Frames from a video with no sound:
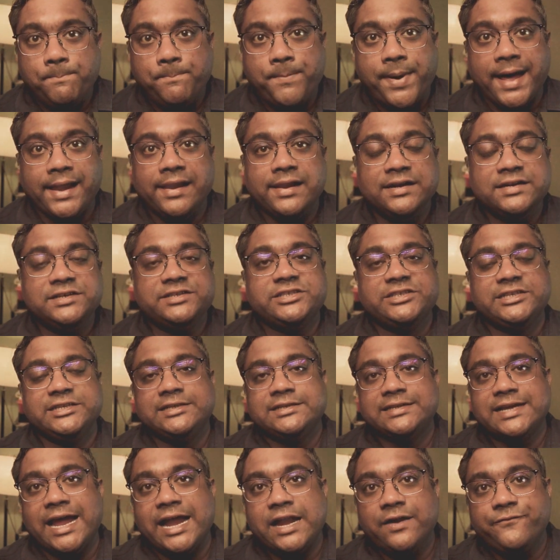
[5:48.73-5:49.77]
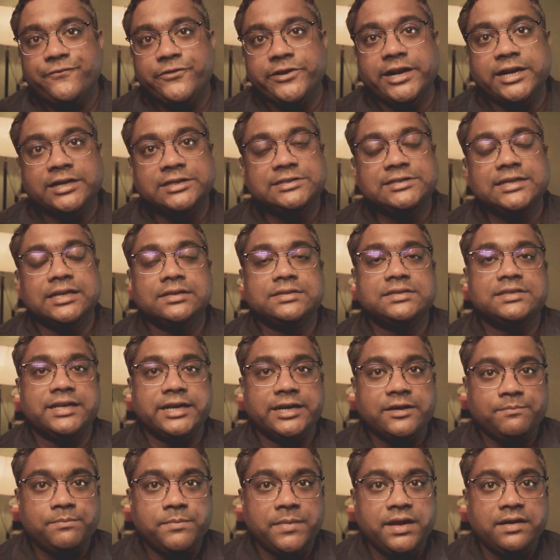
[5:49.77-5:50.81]
balance sheet and financial
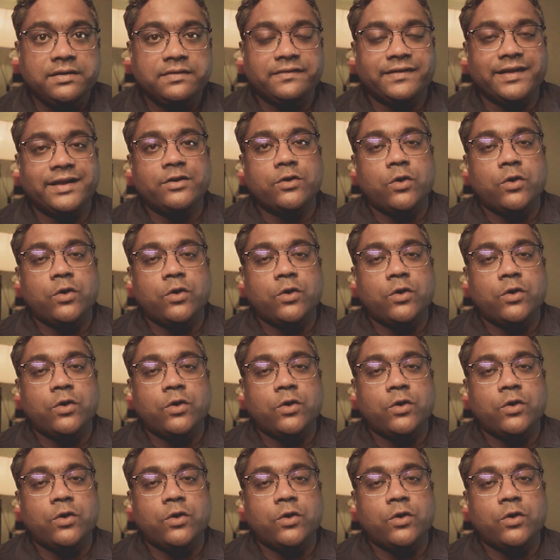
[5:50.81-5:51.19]
statements and